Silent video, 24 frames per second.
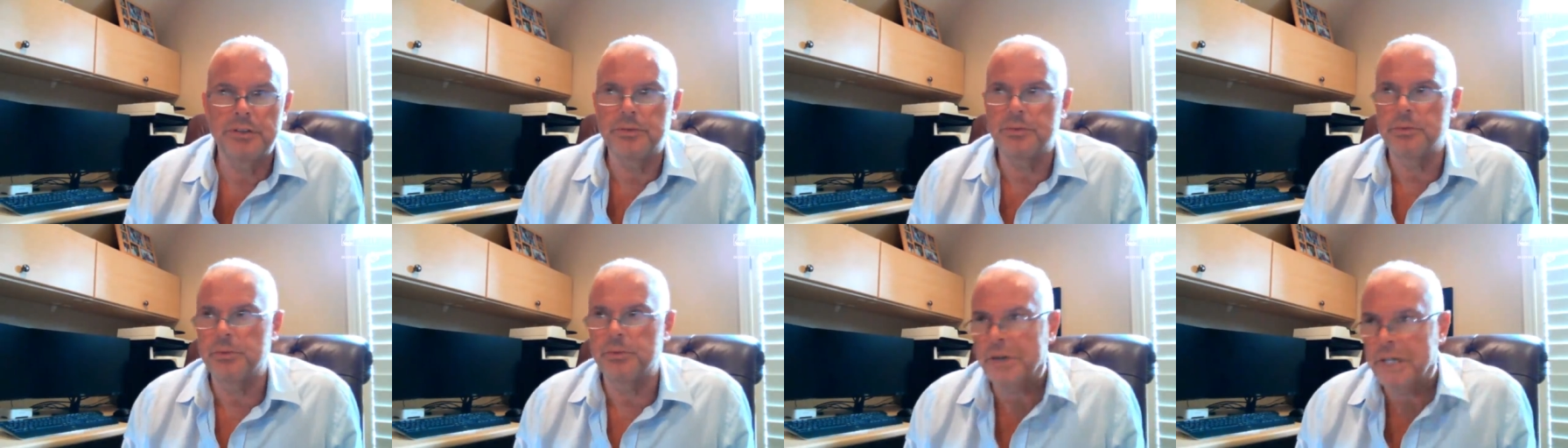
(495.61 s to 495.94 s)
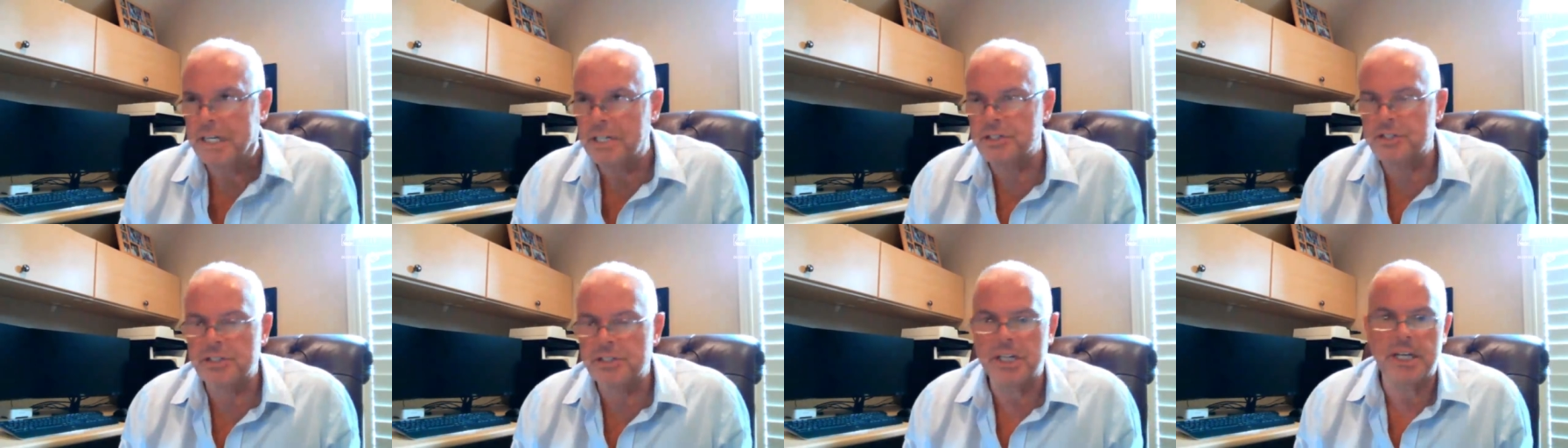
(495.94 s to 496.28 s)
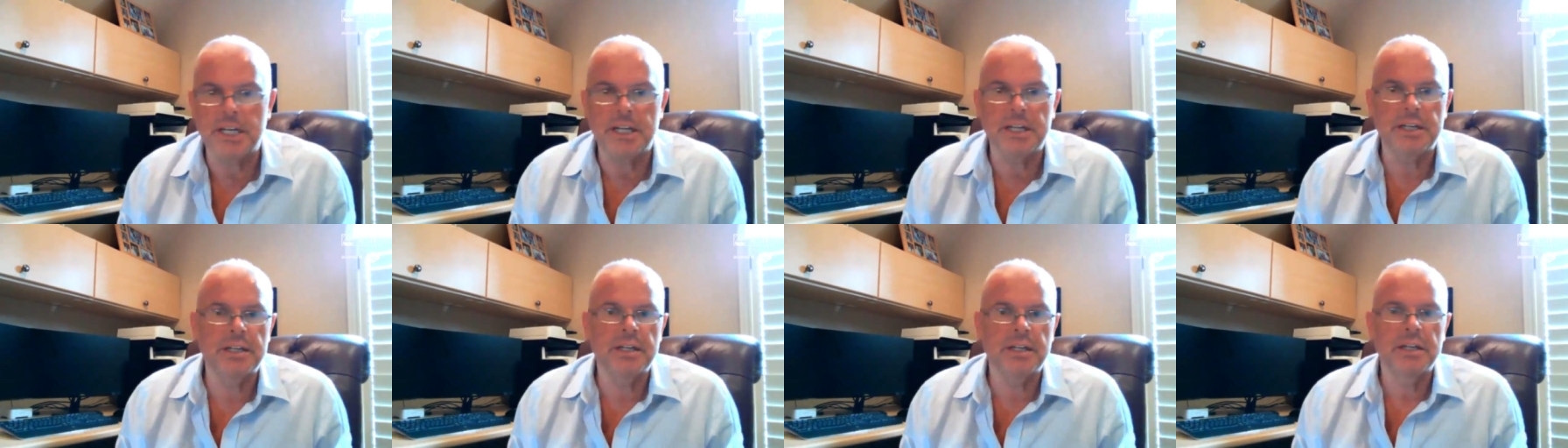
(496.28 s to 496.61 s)
from the Red
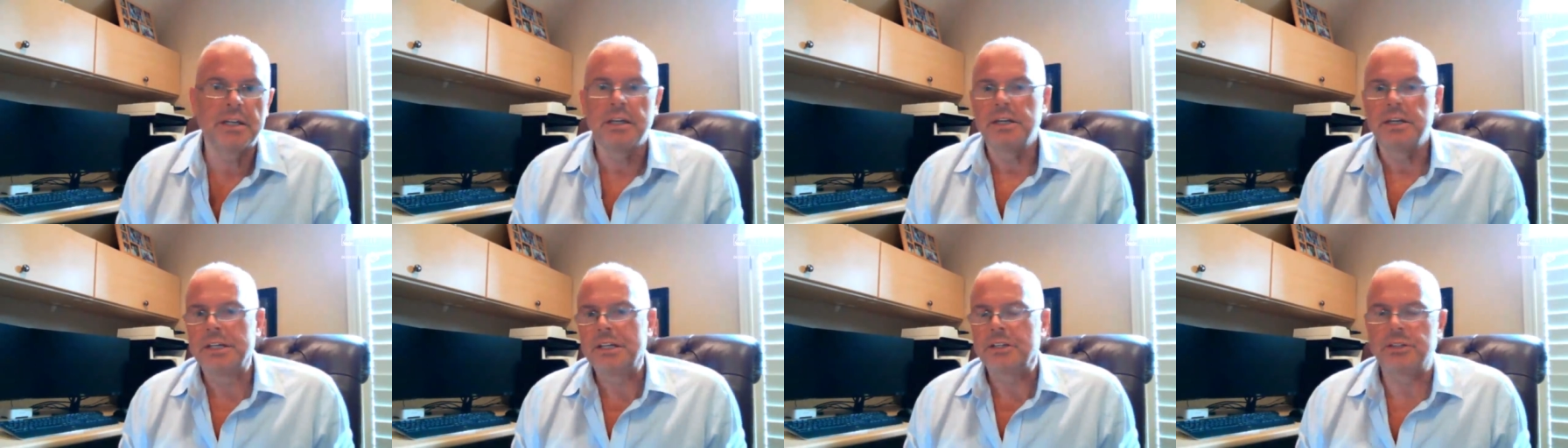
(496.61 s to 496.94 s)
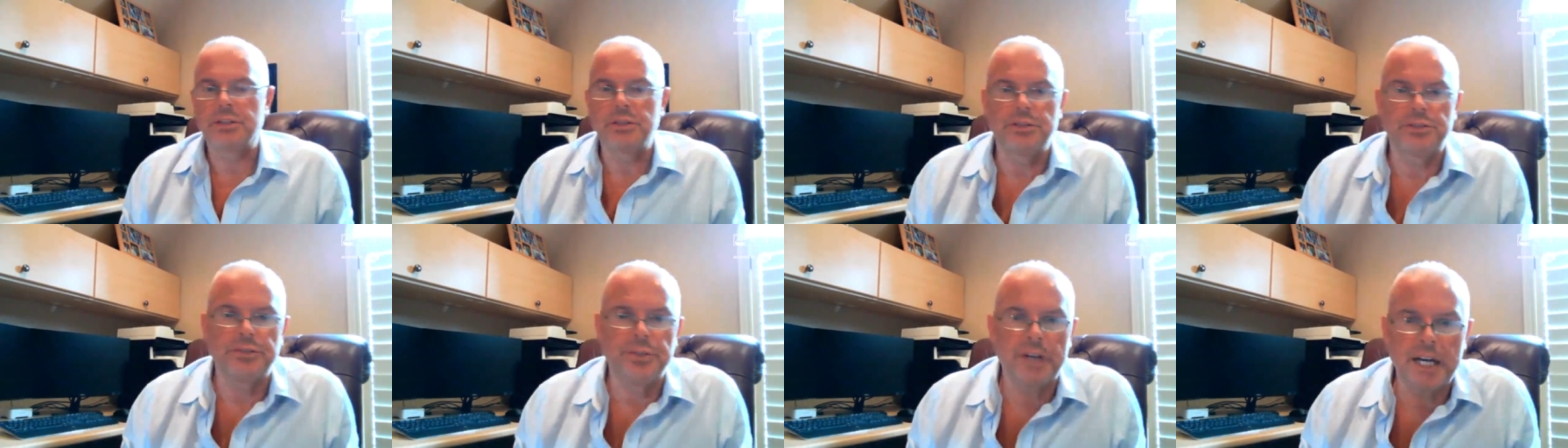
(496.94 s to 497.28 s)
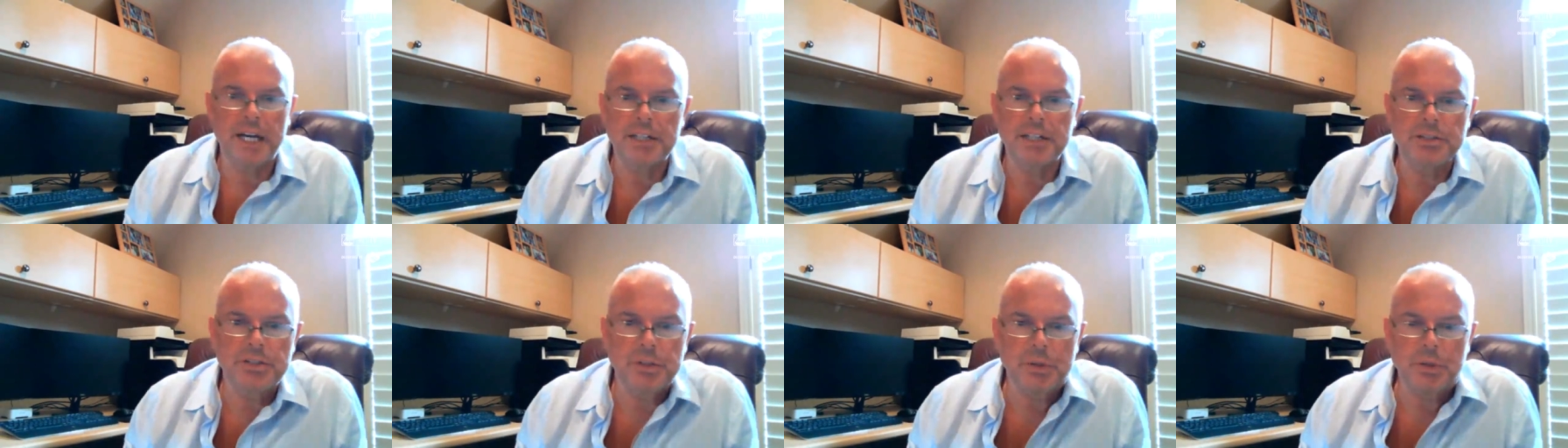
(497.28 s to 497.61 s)
Shed to
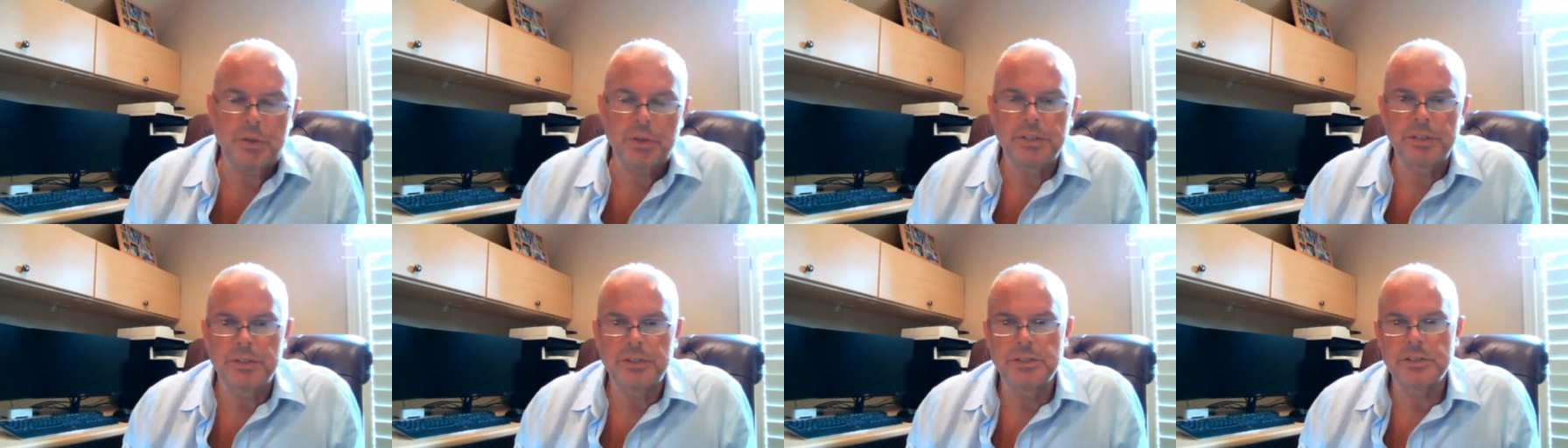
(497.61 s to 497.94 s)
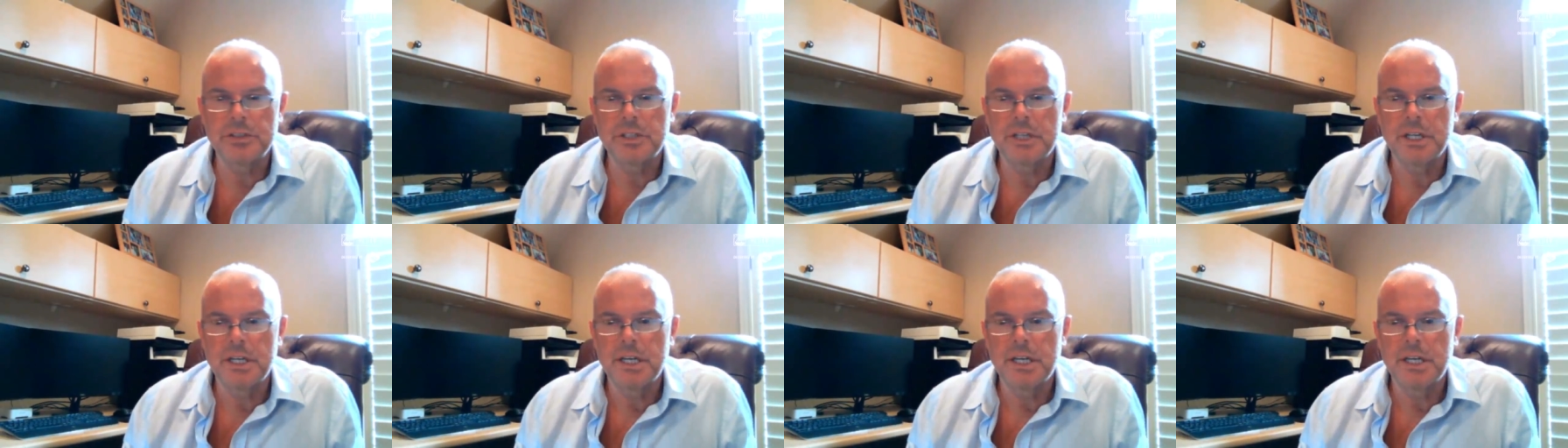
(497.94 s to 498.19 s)
fan zones